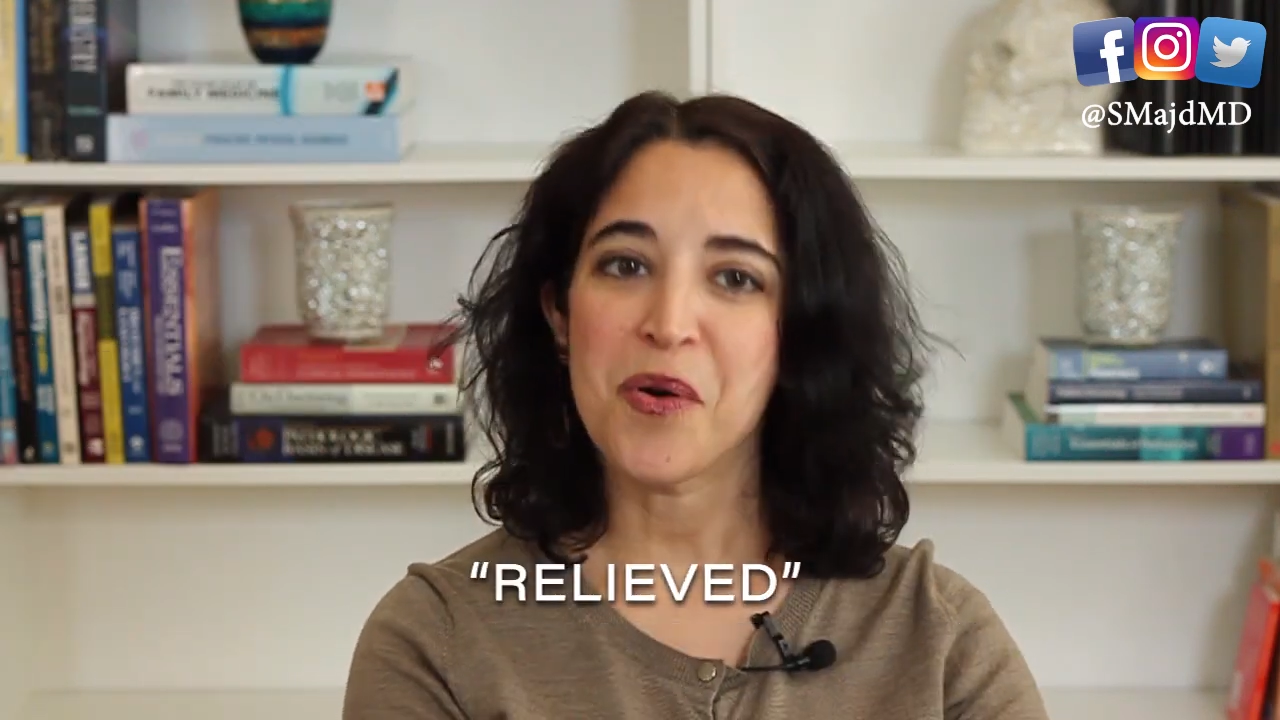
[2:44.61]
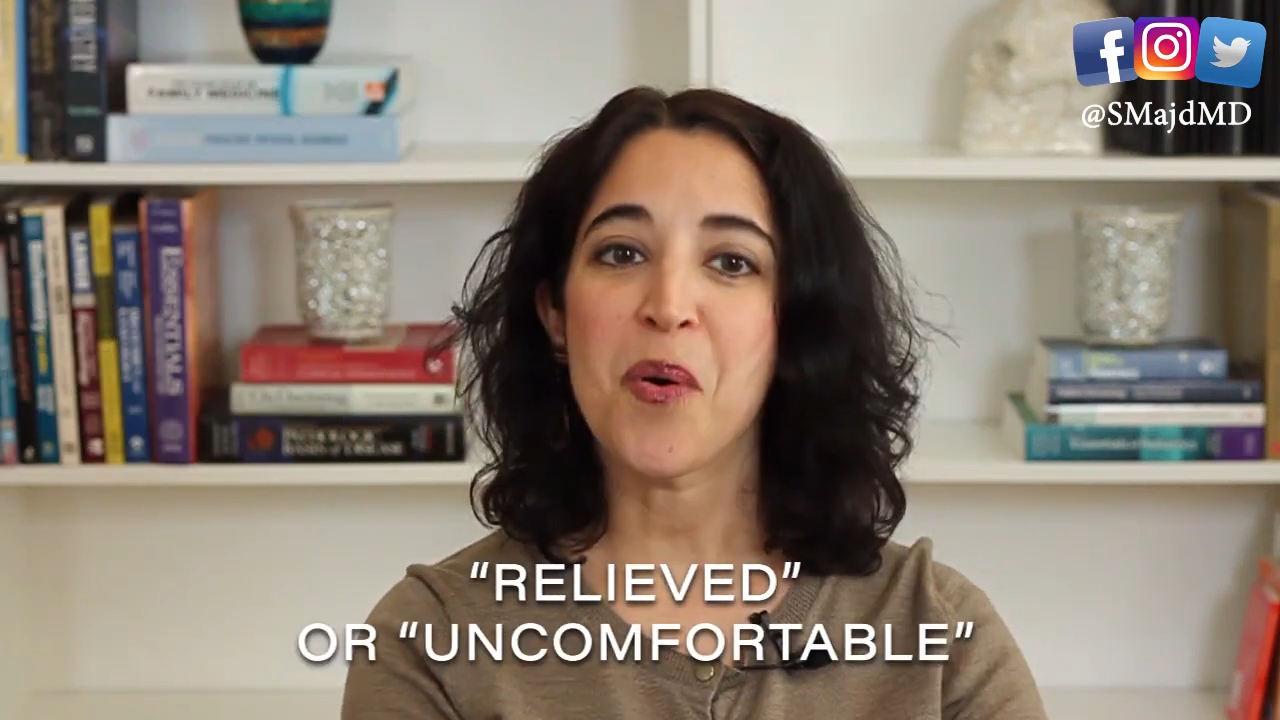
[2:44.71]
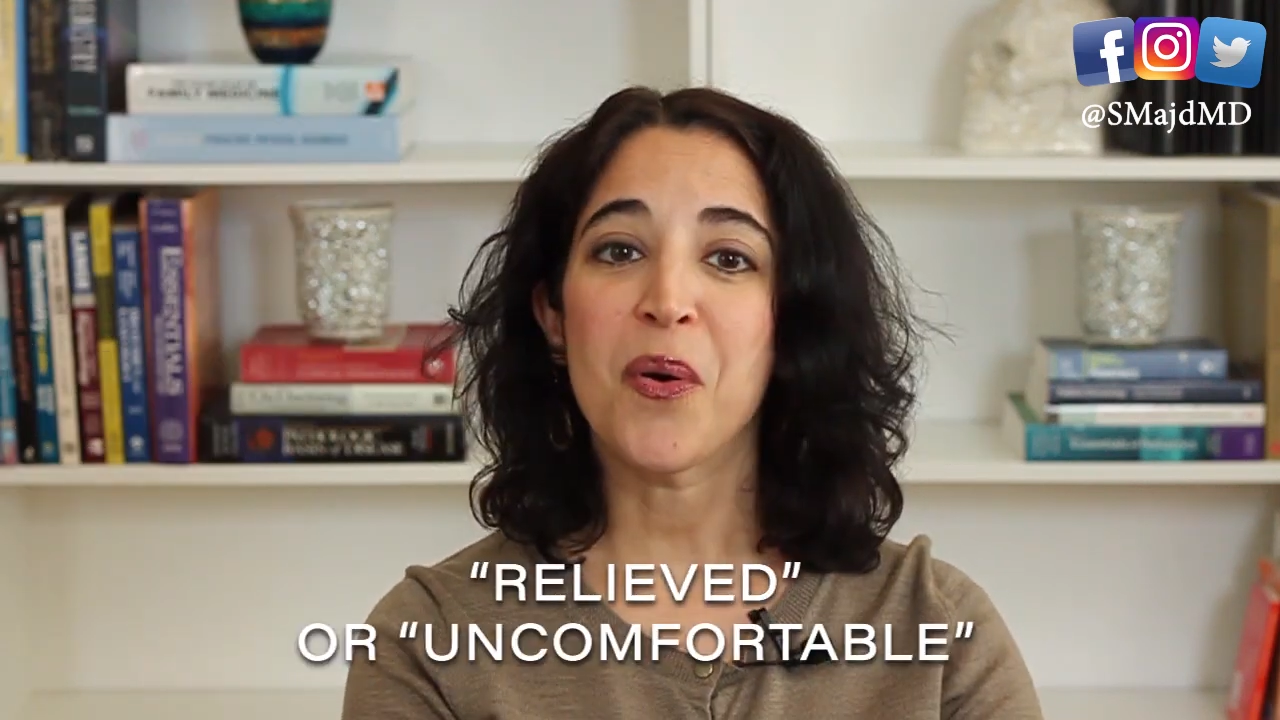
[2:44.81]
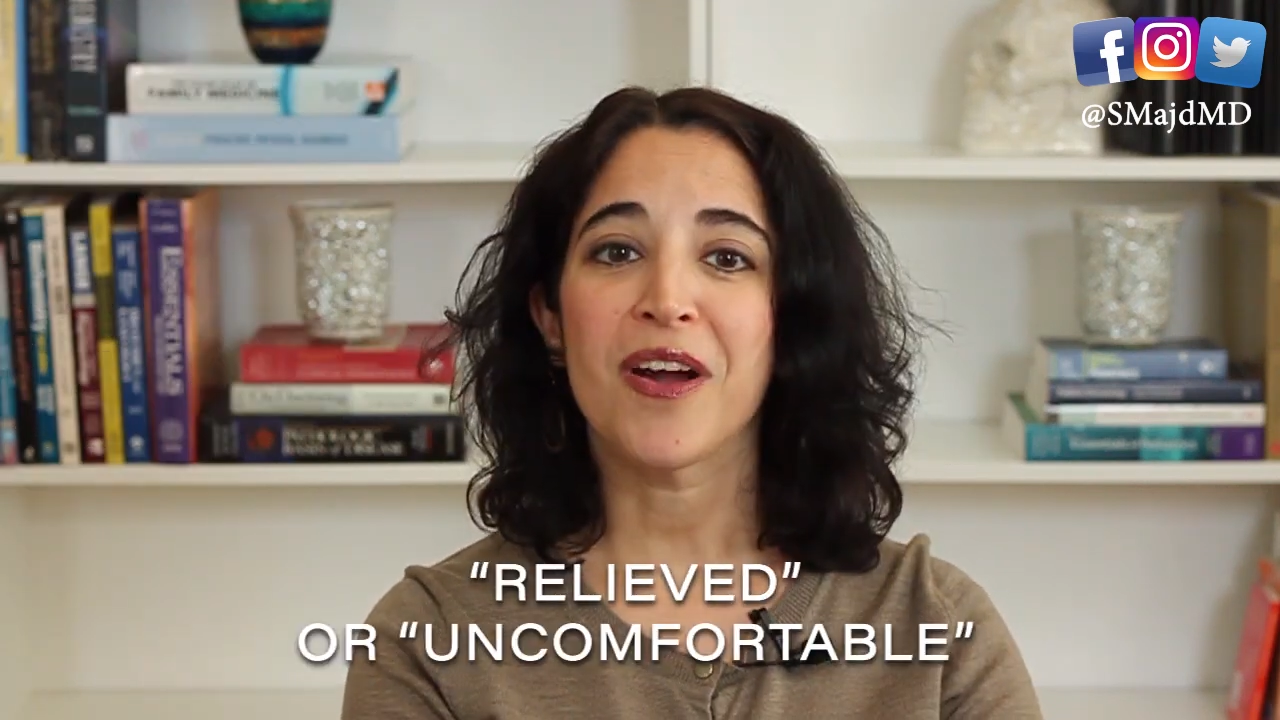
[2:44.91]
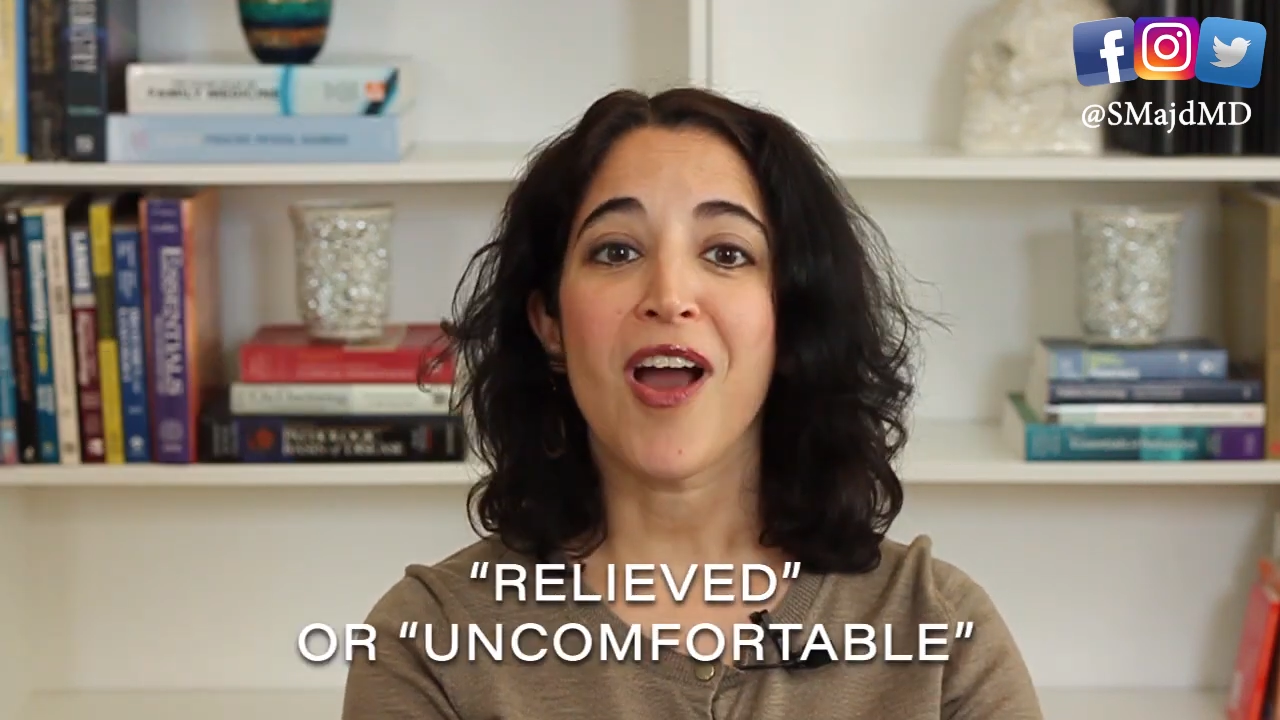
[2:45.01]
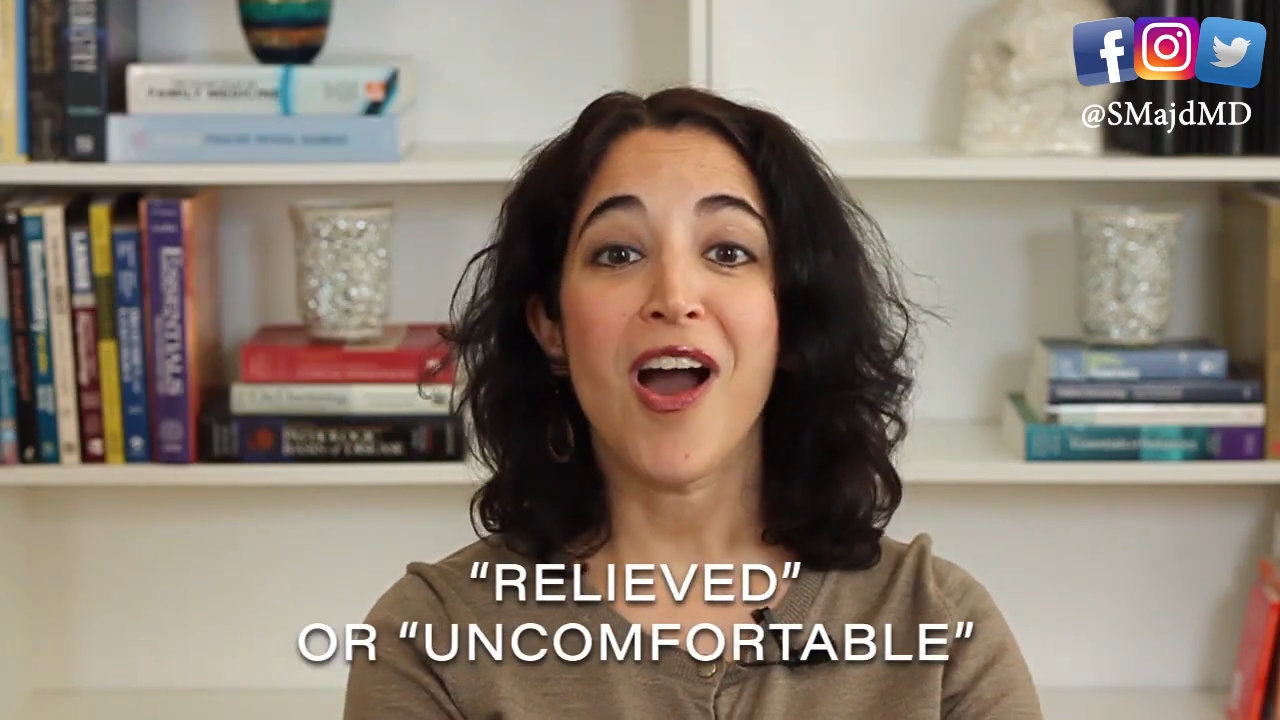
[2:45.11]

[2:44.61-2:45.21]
or